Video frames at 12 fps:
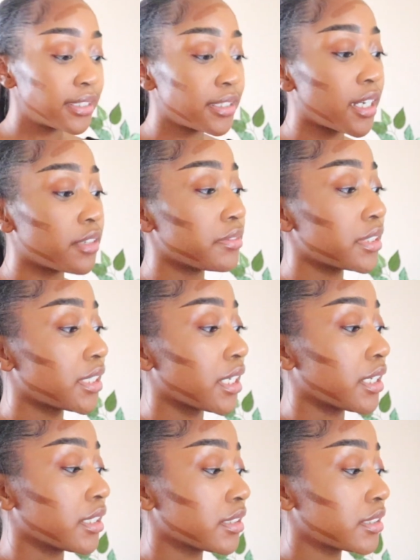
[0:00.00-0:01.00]
did not
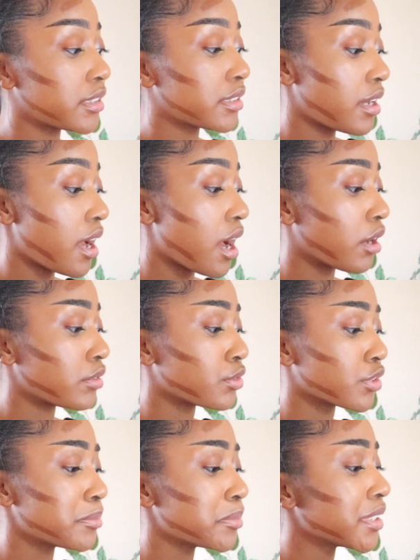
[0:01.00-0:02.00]
realize how
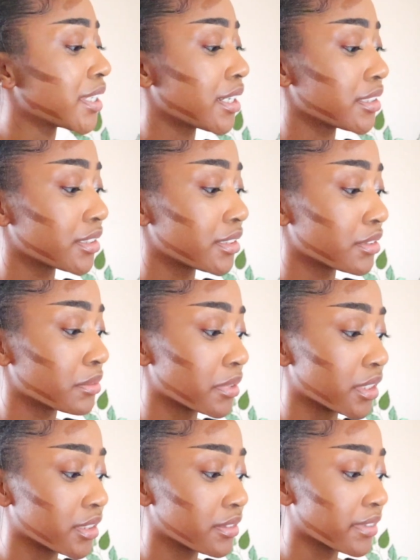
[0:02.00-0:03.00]
normalized this was,